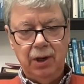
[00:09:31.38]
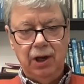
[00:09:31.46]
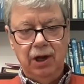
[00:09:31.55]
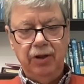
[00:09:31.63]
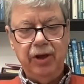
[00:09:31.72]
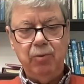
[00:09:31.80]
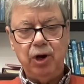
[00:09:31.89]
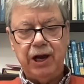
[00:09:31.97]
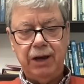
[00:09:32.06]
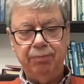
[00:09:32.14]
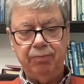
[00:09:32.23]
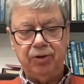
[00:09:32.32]
And then what
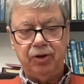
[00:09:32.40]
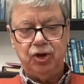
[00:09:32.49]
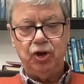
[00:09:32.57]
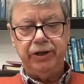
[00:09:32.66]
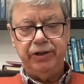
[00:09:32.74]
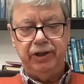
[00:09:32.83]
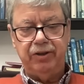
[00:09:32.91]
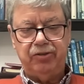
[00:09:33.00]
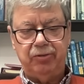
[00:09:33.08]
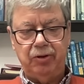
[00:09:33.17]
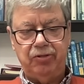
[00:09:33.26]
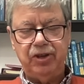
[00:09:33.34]
happened to join
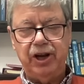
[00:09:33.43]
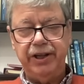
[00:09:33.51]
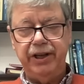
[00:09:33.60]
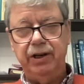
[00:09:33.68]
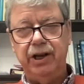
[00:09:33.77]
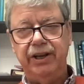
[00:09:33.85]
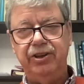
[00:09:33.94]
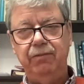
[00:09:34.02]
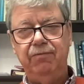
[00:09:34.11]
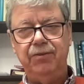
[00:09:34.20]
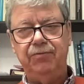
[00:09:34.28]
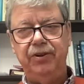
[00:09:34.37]
this was starting in
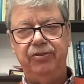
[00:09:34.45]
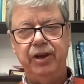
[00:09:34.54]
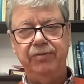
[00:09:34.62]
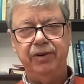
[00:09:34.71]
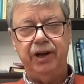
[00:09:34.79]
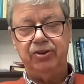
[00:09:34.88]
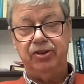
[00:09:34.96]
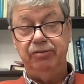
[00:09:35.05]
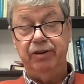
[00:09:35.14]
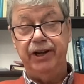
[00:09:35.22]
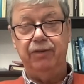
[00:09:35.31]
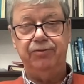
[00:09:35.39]
1957, actually,
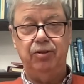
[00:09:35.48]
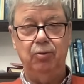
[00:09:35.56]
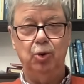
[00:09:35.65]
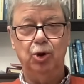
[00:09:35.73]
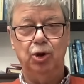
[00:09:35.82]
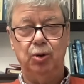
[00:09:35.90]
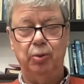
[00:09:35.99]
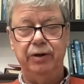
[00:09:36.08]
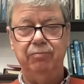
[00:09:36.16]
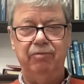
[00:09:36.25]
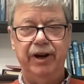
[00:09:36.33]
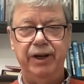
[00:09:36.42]
right after the war,
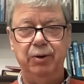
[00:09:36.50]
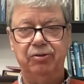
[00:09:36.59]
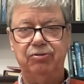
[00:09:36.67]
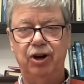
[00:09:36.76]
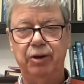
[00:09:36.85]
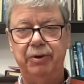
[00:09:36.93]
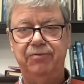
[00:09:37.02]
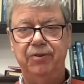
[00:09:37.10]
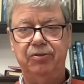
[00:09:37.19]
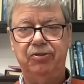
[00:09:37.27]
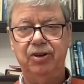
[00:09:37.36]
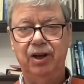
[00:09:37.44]
when radio astronomy
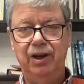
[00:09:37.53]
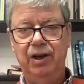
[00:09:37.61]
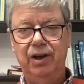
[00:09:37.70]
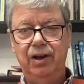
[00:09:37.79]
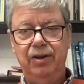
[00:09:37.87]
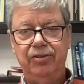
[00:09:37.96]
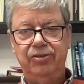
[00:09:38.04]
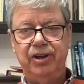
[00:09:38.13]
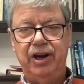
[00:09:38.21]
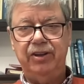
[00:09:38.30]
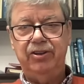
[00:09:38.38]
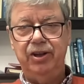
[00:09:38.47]
first
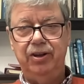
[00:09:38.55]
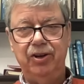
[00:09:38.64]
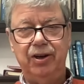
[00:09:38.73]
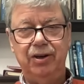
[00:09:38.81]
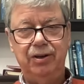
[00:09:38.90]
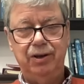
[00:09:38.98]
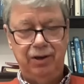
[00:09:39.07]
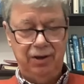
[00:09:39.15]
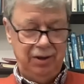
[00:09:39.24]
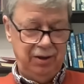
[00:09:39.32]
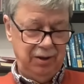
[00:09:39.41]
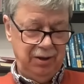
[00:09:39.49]
started uh,
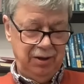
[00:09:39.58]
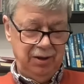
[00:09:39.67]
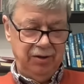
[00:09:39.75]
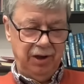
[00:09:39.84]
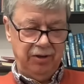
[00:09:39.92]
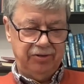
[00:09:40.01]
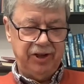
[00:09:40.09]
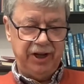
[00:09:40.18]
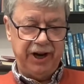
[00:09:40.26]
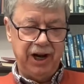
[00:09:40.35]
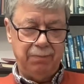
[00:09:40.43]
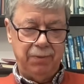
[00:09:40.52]

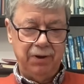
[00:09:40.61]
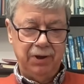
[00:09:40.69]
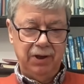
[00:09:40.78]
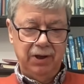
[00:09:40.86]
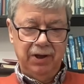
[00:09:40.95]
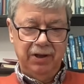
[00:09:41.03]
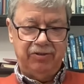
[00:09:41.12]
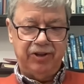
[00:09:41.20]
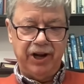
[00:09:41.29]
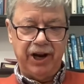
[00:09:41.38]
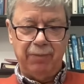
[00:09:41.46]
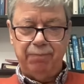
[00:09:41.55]
started up. It
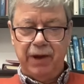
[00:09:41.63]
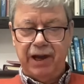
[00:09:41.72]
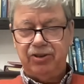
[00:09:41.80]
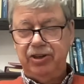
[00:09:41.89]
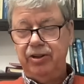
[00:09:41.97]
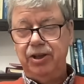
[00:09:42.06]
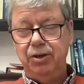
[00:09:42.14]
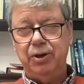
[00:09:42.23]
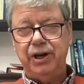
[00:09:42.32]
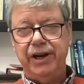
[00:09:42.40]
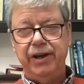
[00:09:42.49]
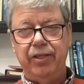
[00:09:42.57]
started up actually in the
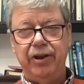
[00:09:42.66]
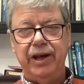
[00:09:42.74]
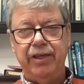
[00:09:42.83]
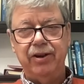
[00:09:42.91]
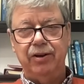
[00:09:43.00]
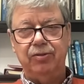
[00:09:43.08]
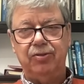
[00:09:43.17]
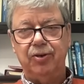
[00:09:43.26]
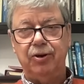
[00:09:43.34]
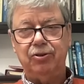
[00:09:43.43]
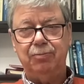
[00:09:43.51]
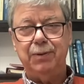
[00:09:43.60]
UK and the Netherlands
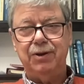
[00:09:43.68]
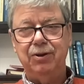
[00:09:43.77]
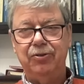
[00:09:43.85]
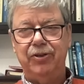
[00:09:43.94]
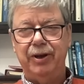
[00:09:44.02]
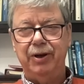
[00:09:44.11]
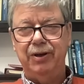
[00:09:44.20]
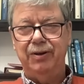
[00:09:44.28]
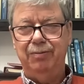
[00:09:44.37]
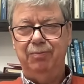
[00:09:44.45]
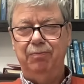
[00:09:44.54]
first, because they